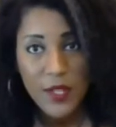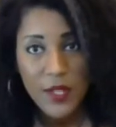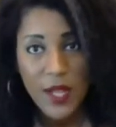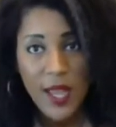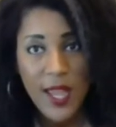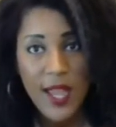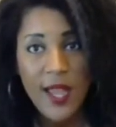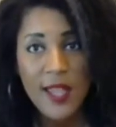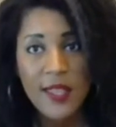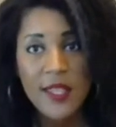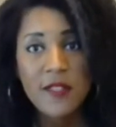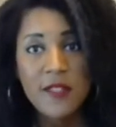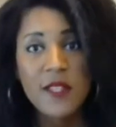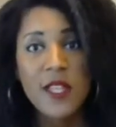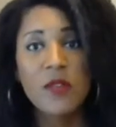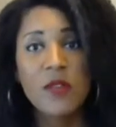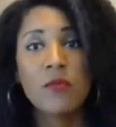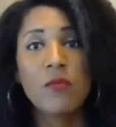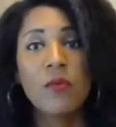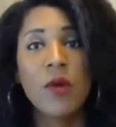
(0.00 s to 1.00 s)
And this
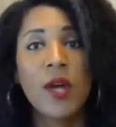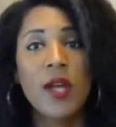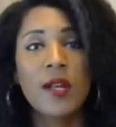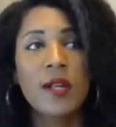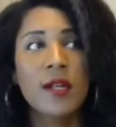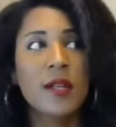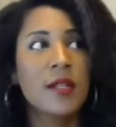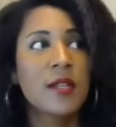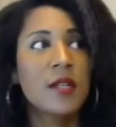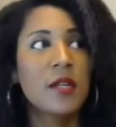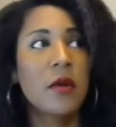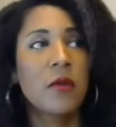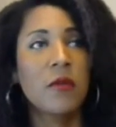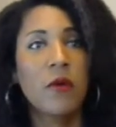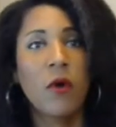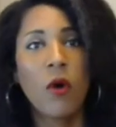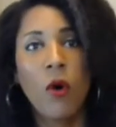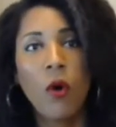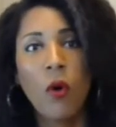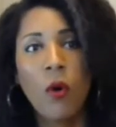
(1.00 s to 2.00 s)
can run, the
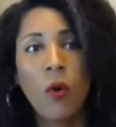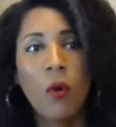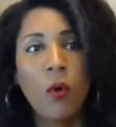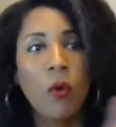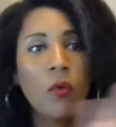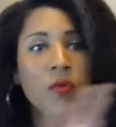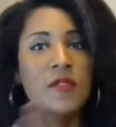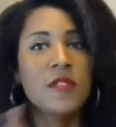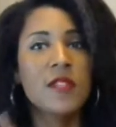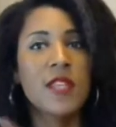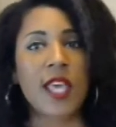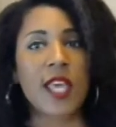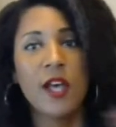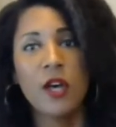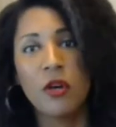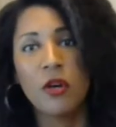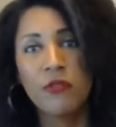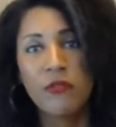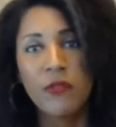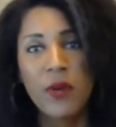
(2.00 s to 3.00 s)
whole
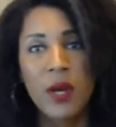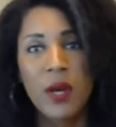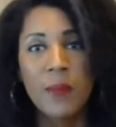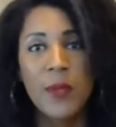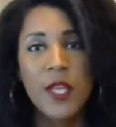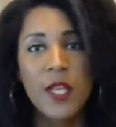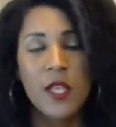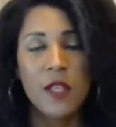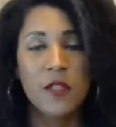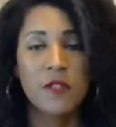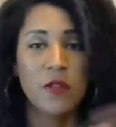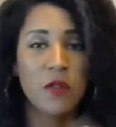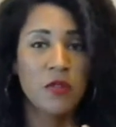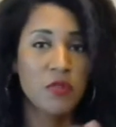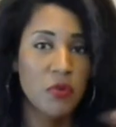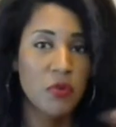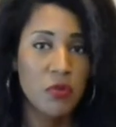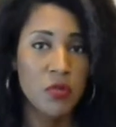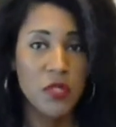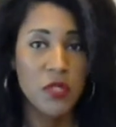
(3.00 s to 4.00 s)
scale from
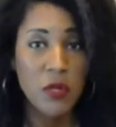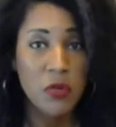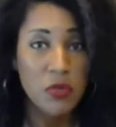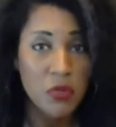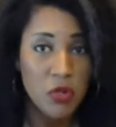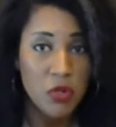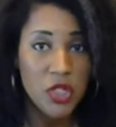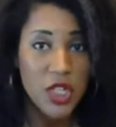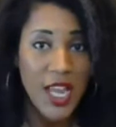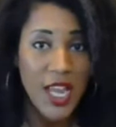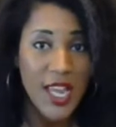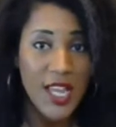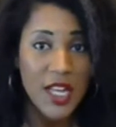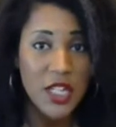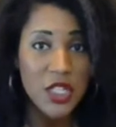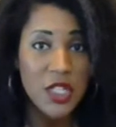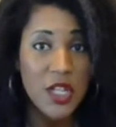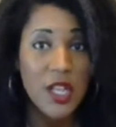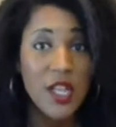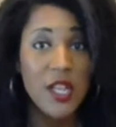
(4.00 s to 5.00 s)
social
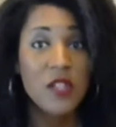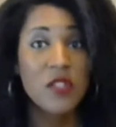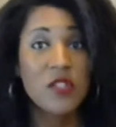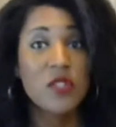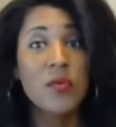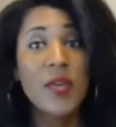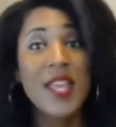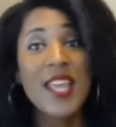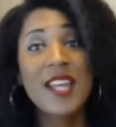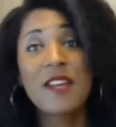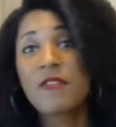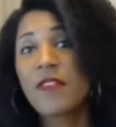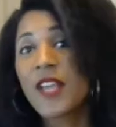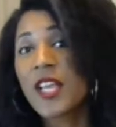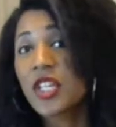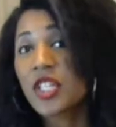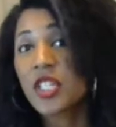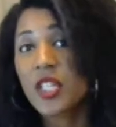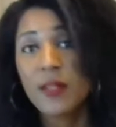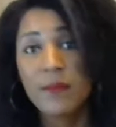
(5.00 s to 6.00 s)
change to
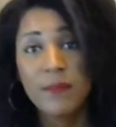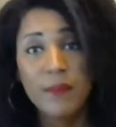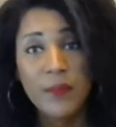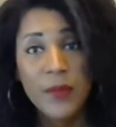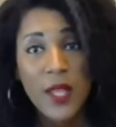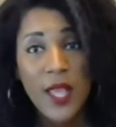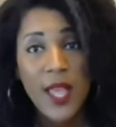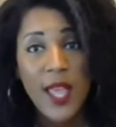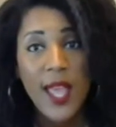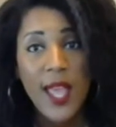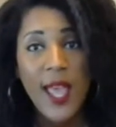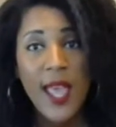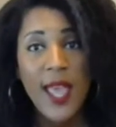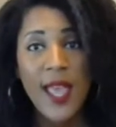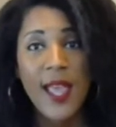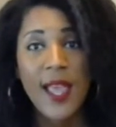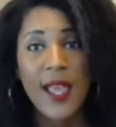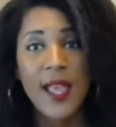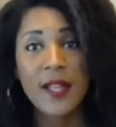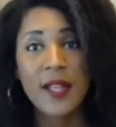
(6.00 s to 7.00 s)
innovation.
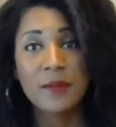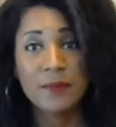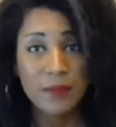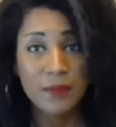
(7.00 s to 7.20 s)
And